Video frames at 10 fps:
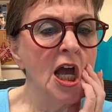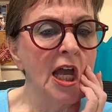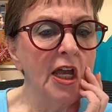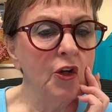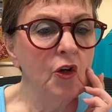
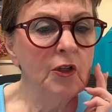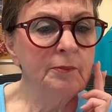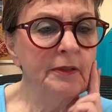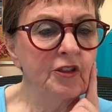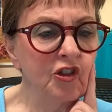it
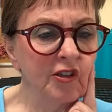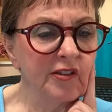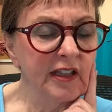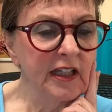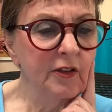could be
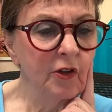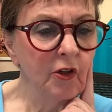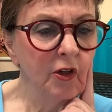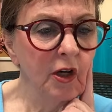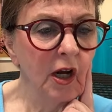just
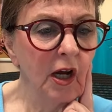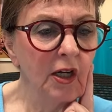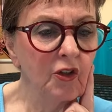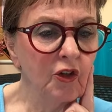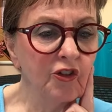either
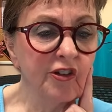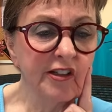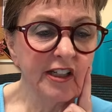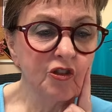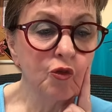your
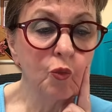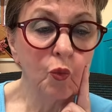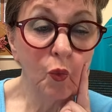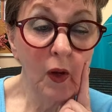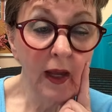stitch
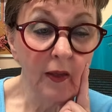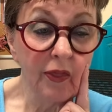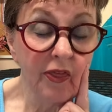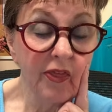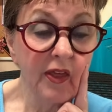
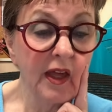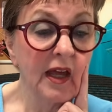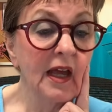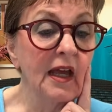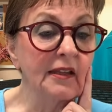width
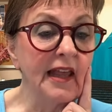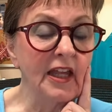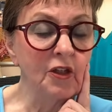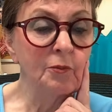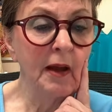
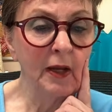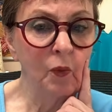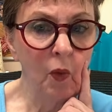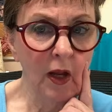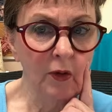that you might
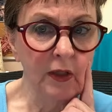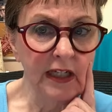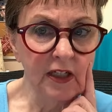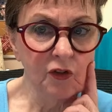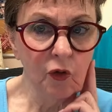want to
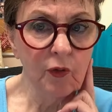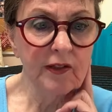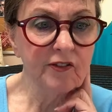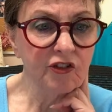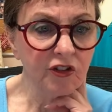
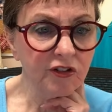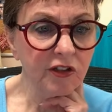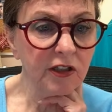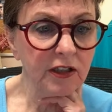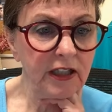increase just
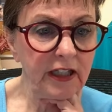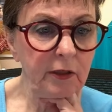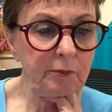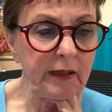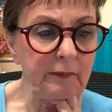a
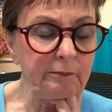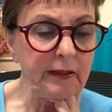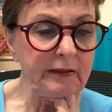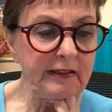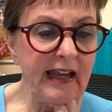little bit,
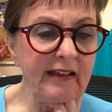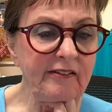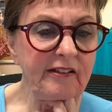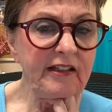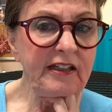but
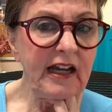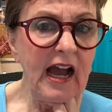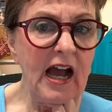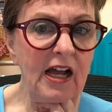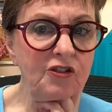test it
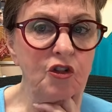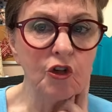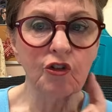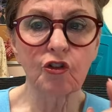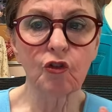on
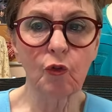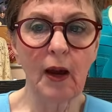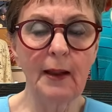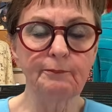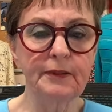your
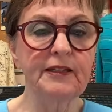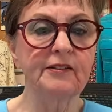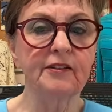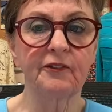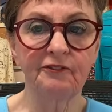scrap
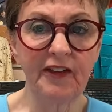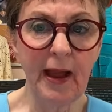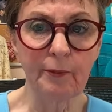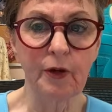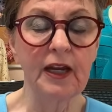pieces of
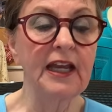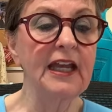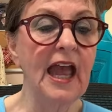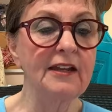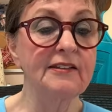fabric
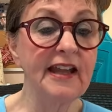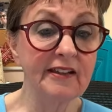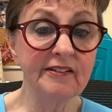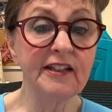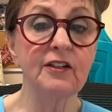and
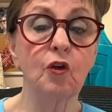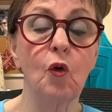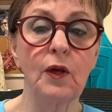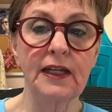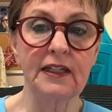test it
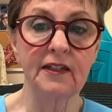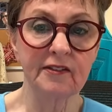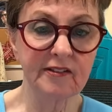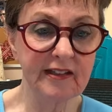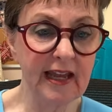going in the
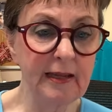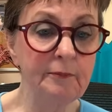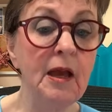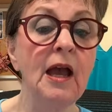same